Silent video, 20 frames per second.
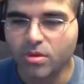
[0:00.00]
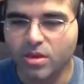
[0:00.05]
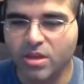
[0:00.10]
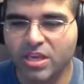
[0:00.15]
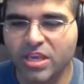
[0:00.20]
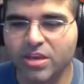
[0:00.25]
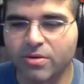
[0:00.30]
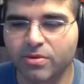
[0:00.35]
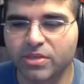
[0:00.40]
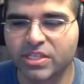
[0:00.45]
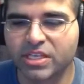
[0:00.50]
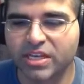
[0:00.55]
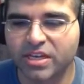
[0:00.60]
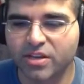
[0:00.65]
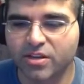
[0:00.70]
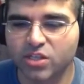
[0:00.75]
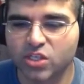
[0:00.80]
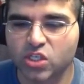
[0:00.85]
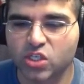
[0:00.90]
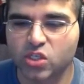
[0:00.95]
He was in
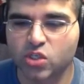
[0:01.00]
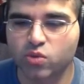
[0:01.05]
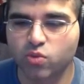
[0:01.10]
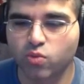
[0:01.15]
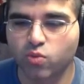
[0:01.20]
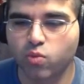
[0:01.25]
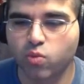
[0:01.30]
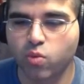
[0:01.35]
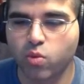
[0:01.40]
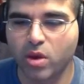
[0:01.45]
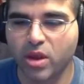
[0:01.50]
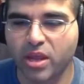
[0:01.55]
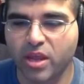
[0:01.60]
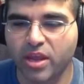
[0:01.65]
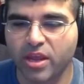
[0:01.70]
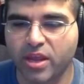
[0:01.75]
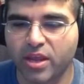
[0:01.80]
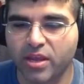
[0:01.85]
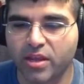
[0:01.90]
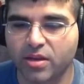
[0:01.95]
it
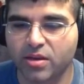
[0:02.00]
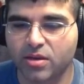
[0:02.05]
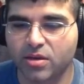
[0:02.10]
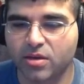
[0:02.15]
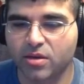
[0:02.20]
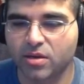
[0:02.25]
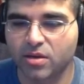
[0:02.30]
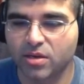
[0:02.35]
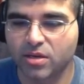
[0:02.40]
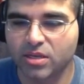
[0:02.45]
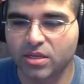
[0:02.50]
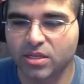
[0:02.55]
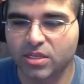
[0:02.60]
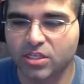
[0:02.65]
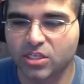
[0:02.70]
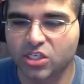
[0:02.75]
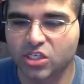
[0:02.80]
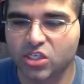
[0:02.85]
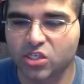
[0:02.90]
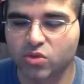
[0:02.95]
and he
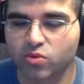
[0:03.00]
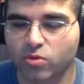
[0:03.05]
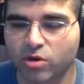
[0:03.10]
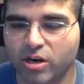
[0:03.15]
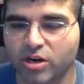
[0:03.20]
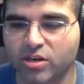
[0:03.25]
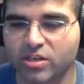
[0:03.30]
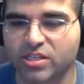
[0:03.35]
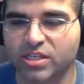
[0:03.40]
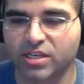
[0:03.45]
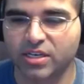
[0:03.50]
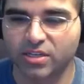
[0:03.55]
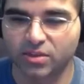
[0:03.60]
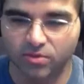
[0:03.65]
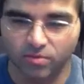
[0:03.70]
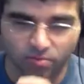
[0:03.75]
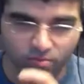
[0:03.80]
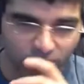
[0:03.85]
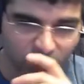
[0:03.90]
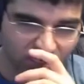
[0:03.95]
swears, and it
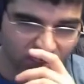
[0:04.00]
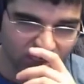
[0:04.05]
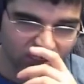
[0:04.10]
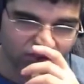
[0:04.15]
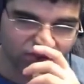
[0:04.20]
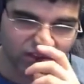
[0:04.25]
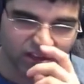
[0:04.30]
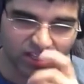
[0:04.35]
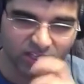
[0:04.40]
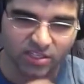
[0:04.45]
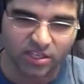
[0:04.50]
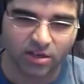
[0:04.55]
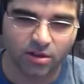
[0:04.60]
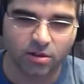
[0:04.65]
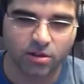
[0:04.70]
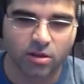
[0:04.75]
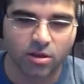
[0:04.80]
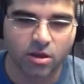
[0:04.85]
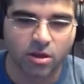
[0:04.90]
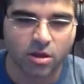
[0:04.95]
really is funny as
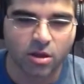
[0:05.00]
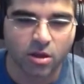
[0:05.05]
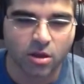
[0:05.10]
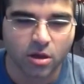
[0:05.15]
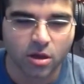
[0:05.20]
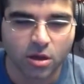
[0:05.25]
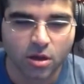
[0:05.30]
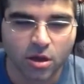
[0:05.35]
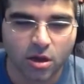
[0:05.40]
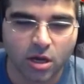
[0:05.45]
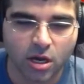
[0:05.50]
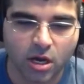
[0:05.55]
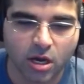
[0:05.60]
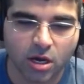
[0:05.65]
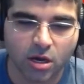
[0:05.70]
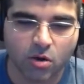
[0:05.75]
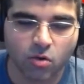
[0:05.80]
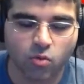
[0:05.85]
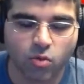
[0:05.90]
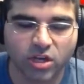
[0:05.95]
hell.
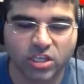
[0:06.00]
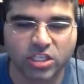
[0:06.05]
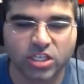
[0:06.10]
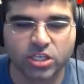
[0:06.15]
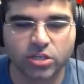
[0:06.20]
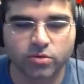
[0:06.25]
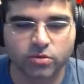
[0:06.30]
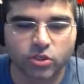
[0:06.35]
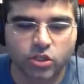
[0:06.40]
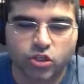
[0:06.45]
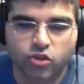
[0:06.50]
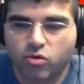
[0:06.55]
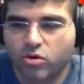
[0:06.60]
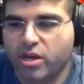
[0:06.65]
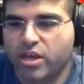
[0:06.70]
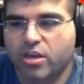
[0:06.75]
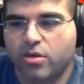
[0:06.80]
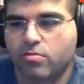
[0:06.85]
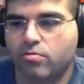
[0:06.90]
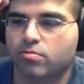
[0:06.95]
What do you
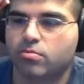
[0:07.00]
enjoy?